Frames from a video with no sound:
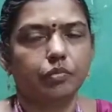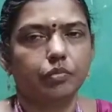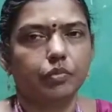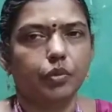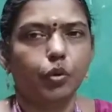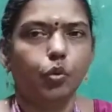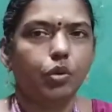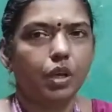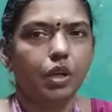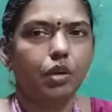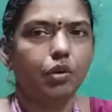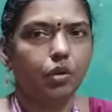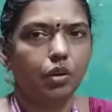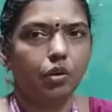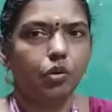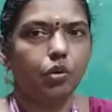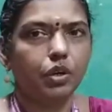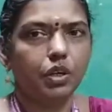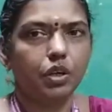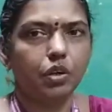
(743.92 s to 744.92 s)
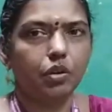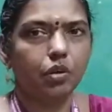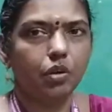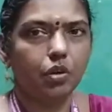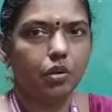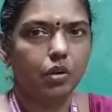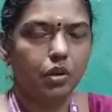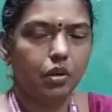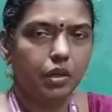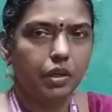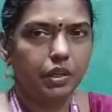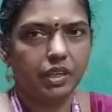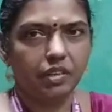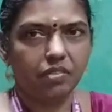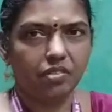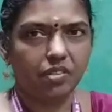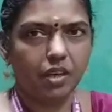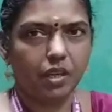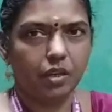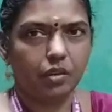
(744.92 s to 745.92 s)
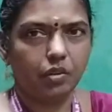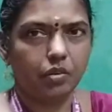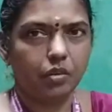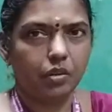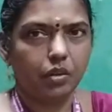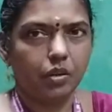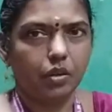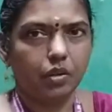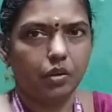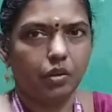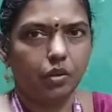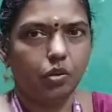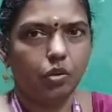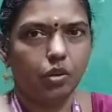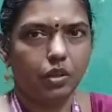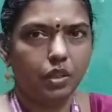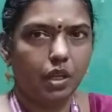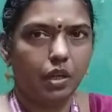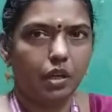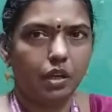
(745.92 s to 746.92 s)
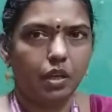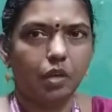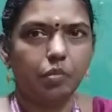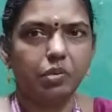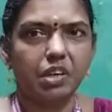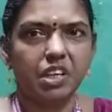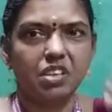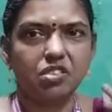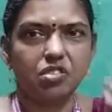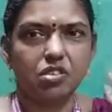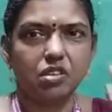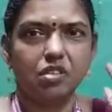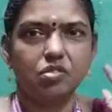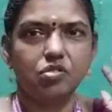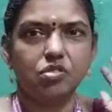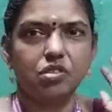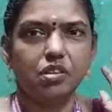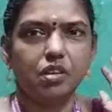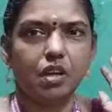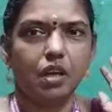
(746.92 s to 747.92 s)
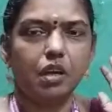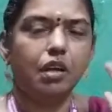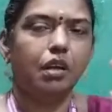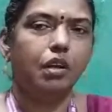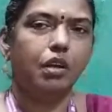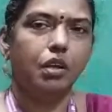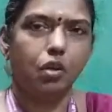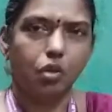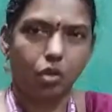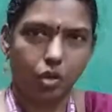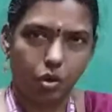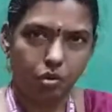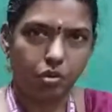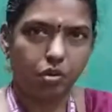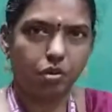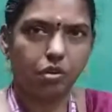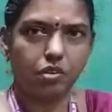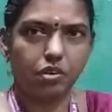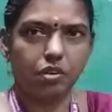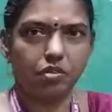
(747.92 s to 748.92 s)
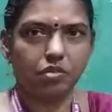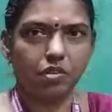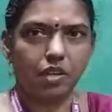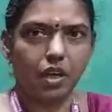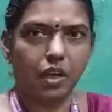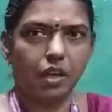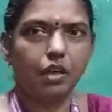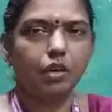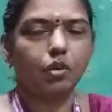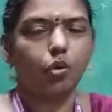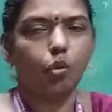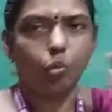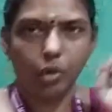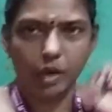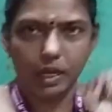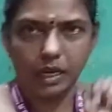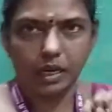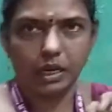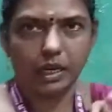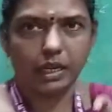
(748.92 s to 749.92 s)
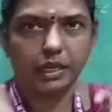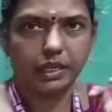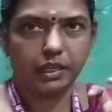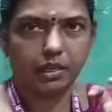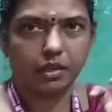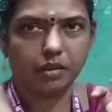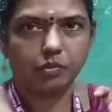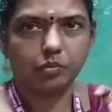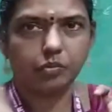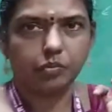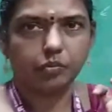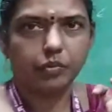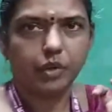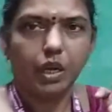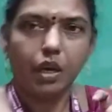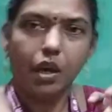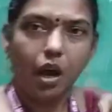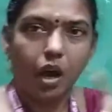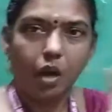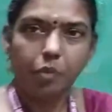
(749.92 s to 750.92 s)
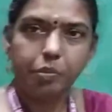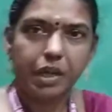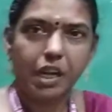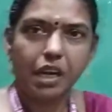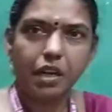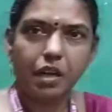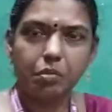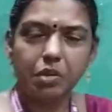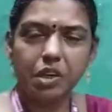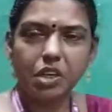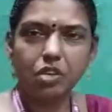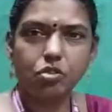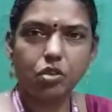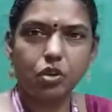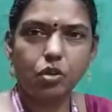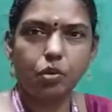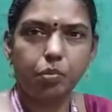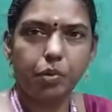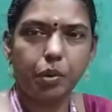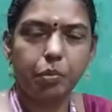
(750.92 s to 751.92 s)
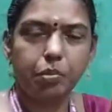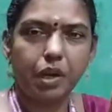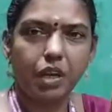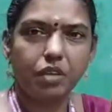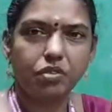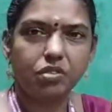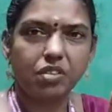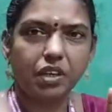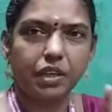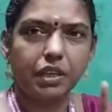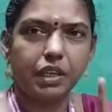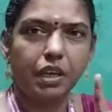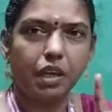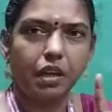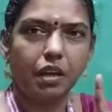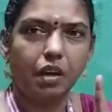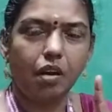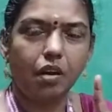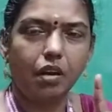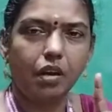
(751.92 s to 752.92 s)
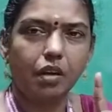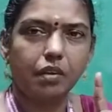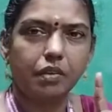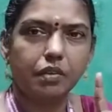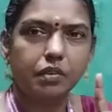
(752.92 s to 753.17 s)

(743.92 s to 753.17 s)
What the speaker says: Okay, you are going to design. You are the communication engineer. You are going to design one link. Optical communication, you people have studied or not?